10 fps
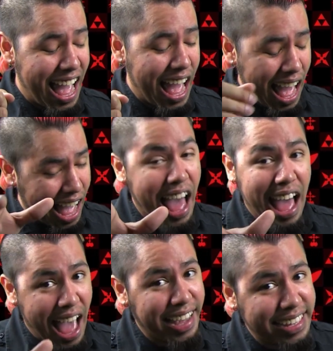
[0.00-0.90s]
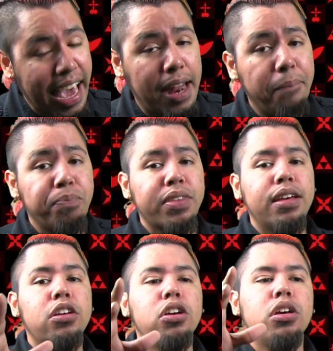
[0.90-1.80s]
I, I, I get it.
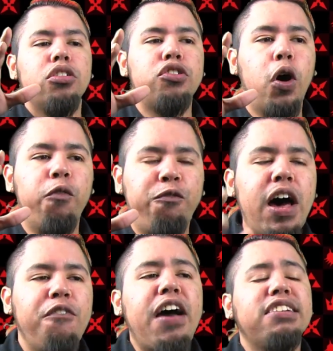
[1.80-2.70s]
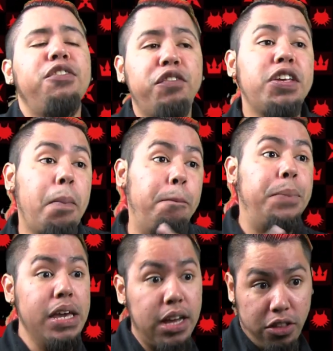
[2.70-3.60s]
So Final Fantasy 15
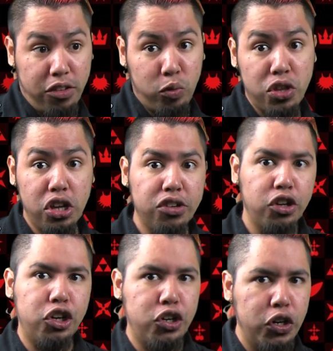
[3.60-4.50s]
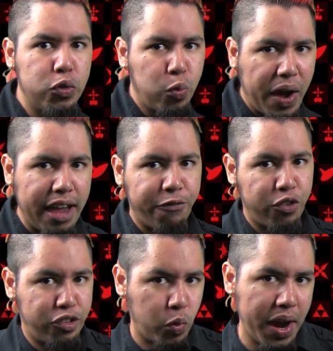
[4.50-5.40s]
being on the Switch is a good way
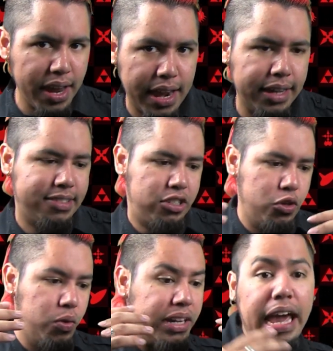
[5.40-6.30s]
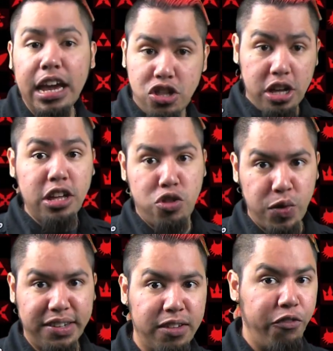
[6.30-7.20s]
for Square Enix to gauge
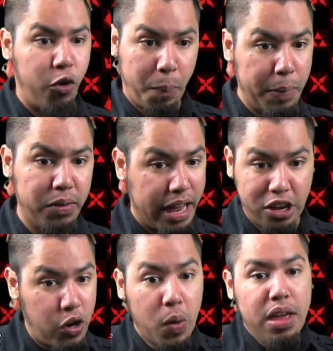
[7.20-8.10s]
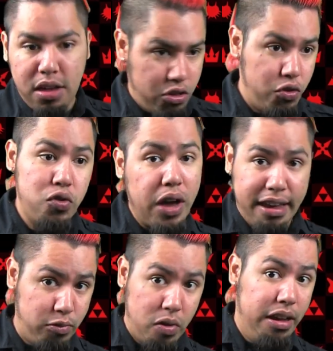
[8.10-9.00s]
interest for people like, you know, do you
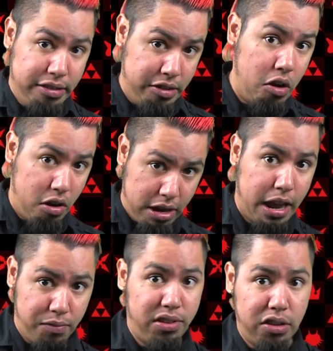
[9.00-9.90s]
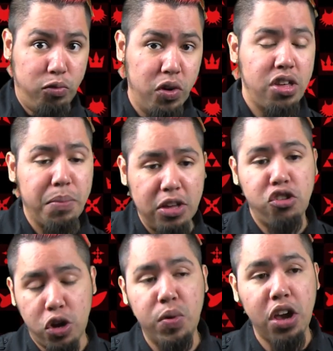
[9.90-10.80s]
guys want to see our games on the Switch? I mean,
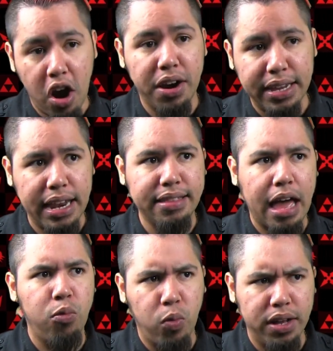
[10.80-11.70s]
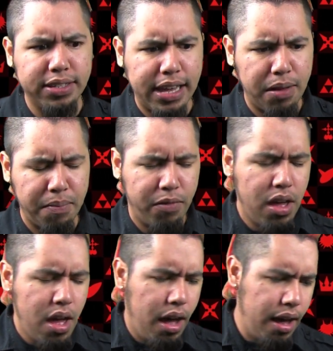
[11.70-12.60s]
sure, we are getting that one game,
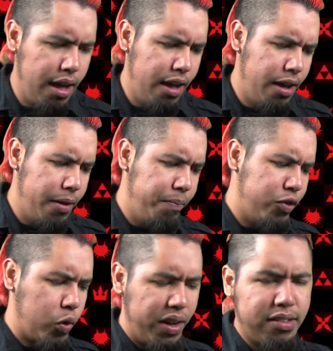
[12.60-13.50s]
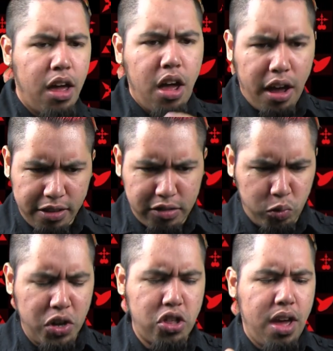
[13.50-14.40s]
um, Square Enix on the
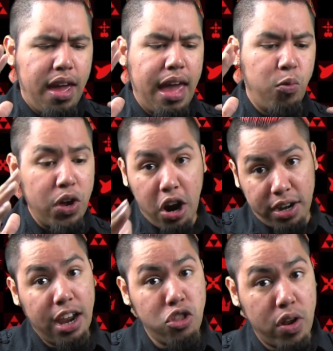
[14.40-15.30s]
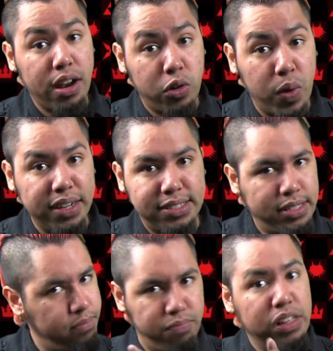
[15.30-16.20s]
Switch, and we are getting Dragon
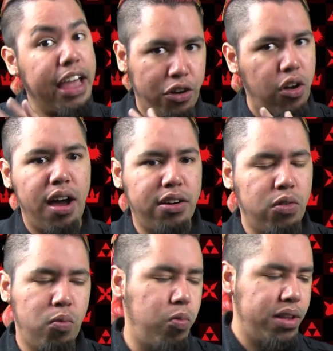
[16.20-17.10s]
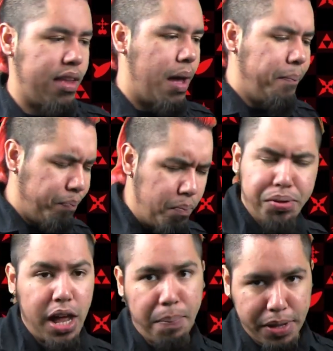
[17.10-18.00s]
Quest later on or whatnot,
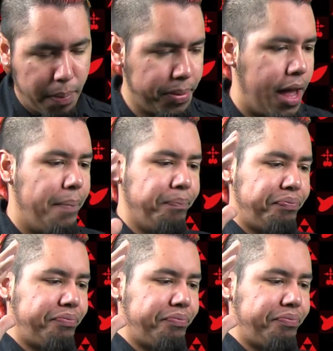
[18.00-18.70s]
blah, blah, blah.